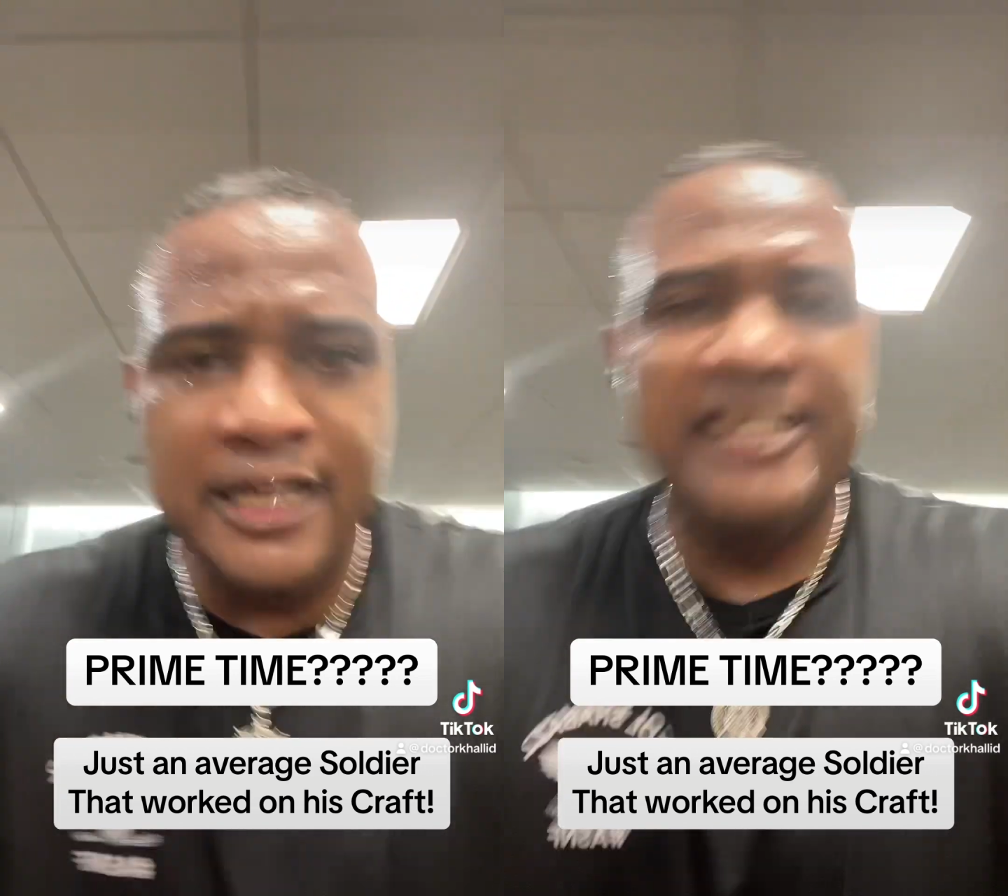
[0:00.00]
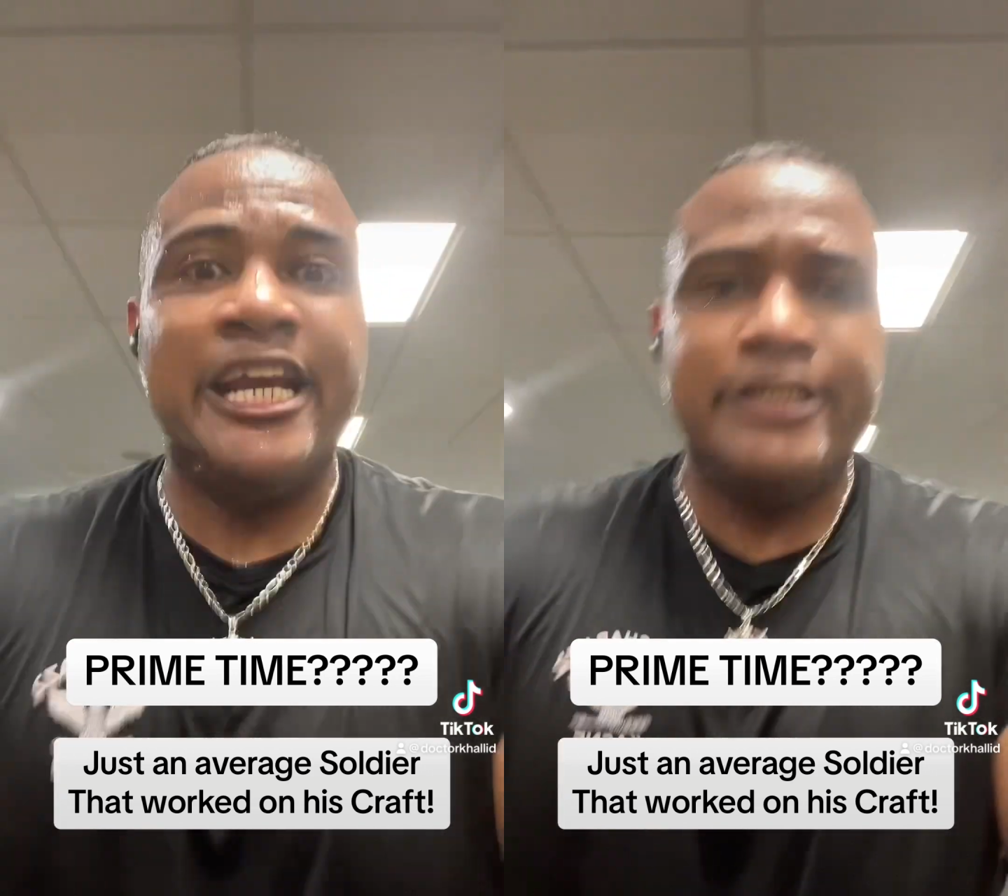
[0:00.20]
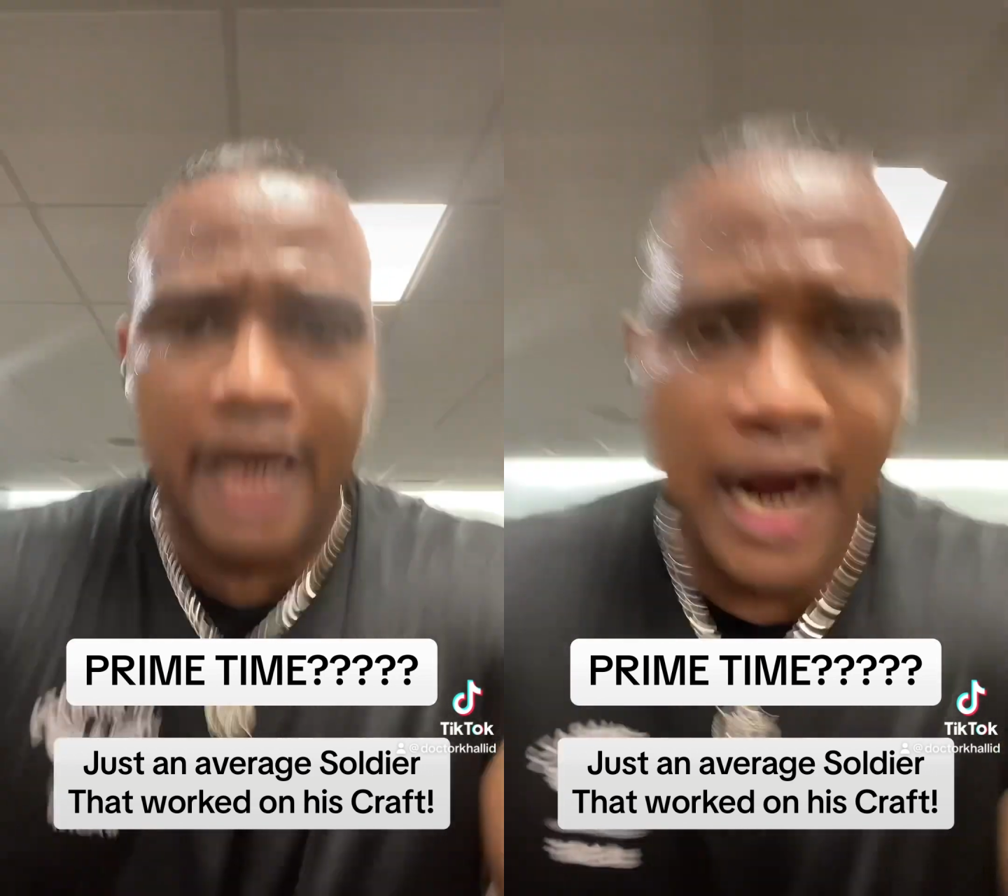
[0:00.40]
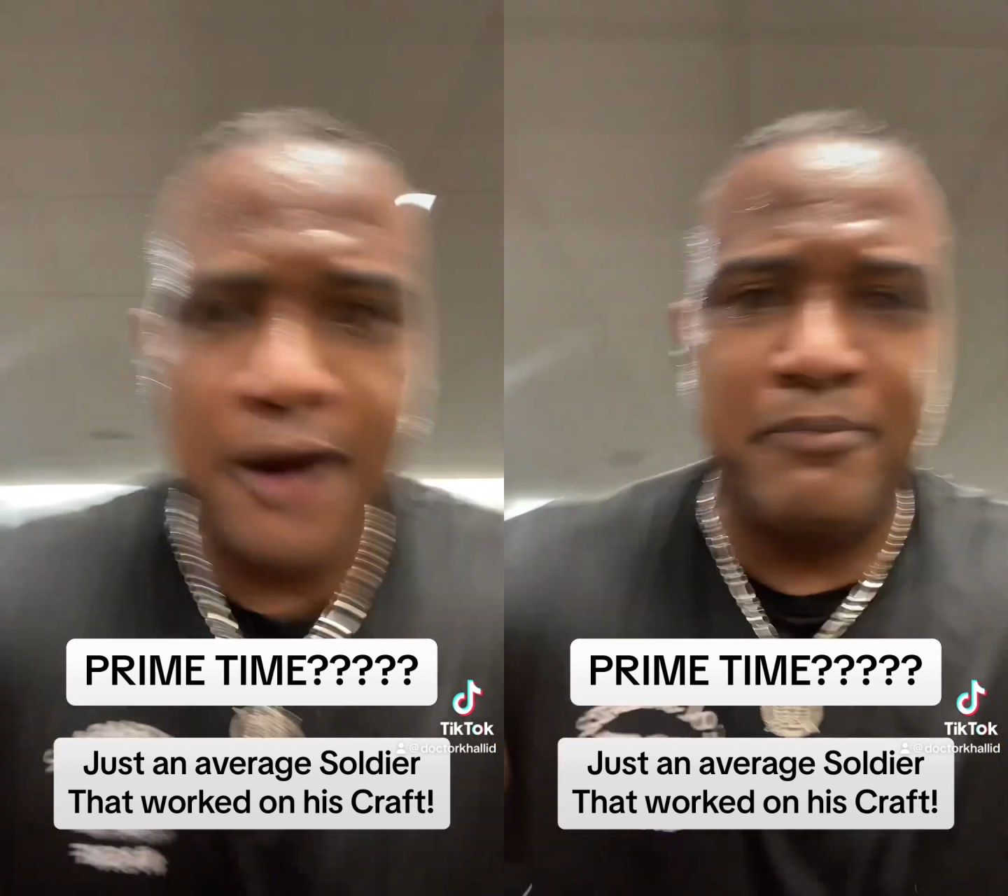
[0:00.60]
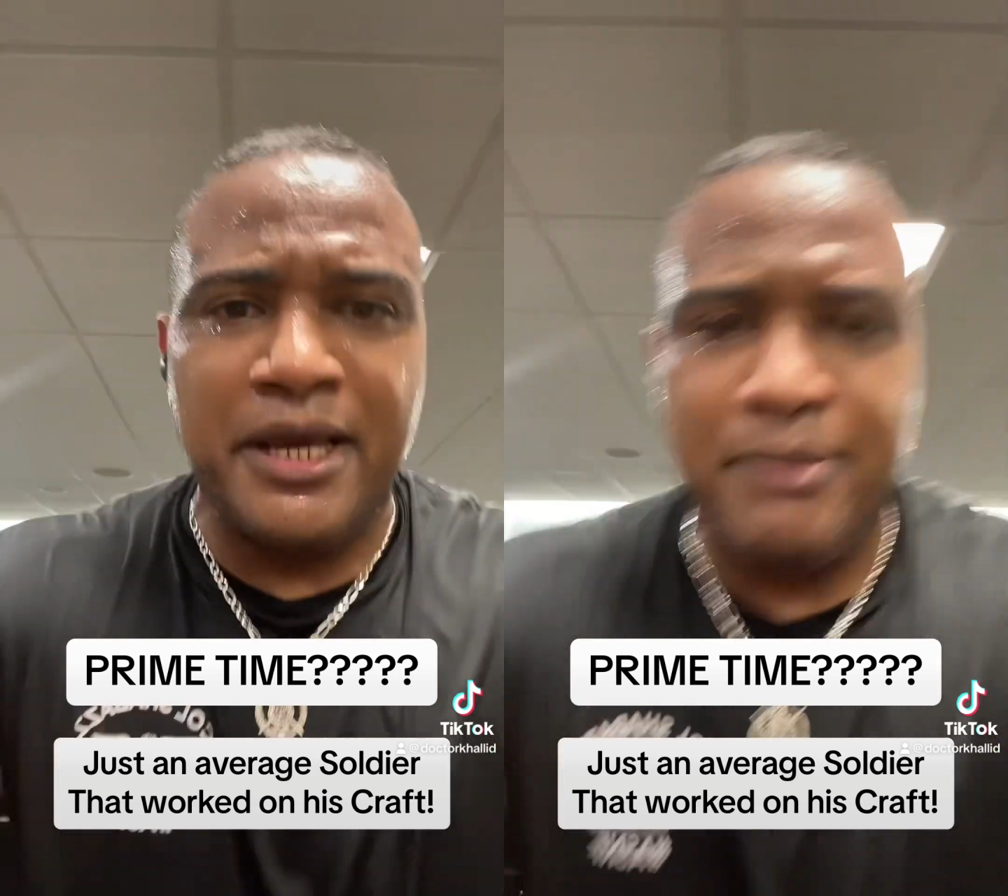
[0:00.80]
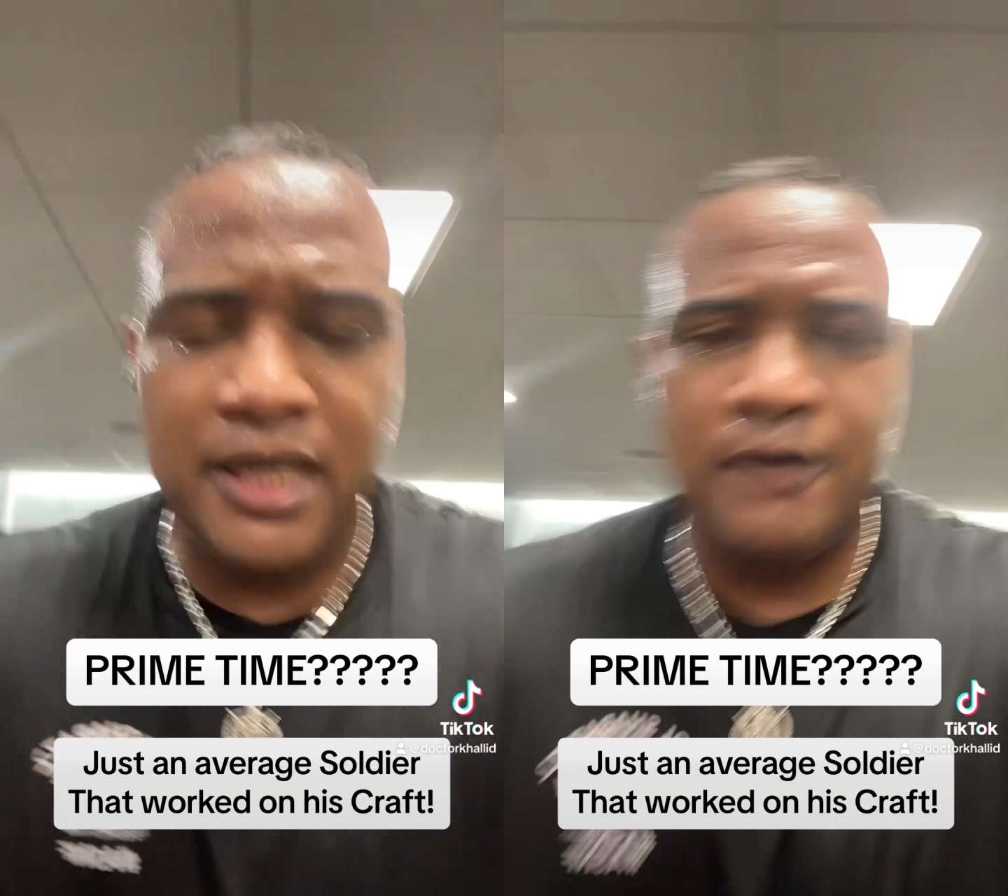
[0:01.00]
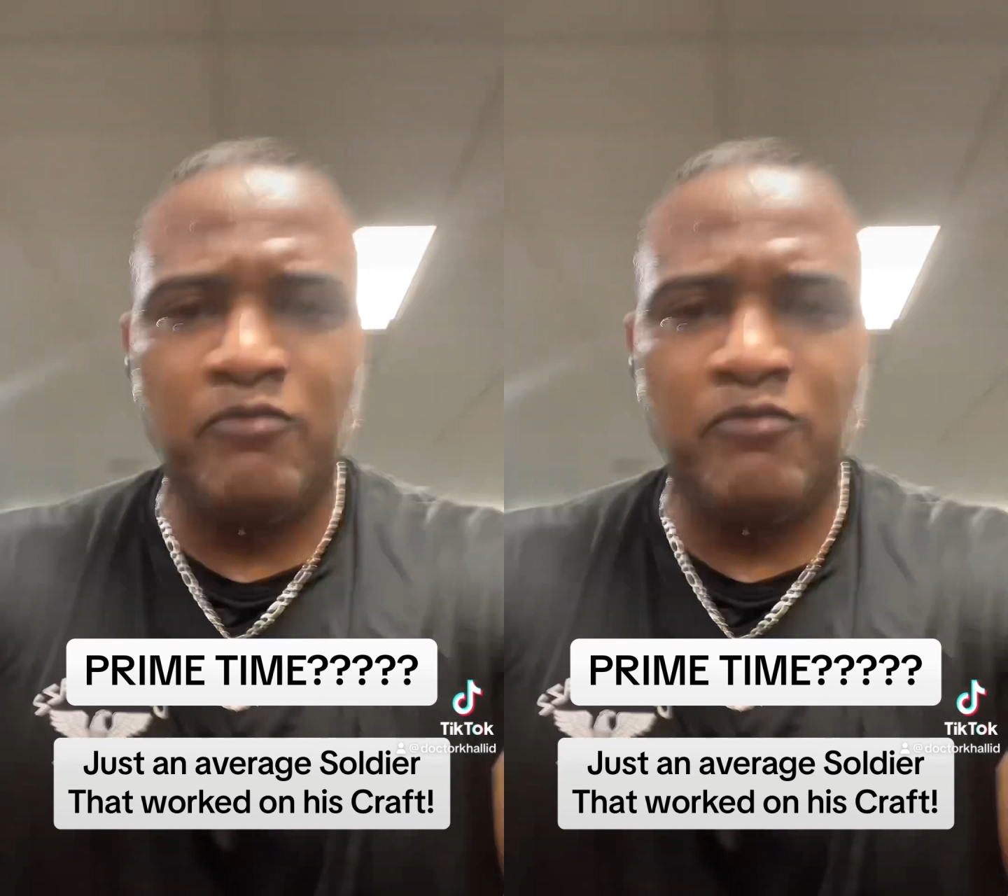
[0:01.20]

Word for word: they tired, baby.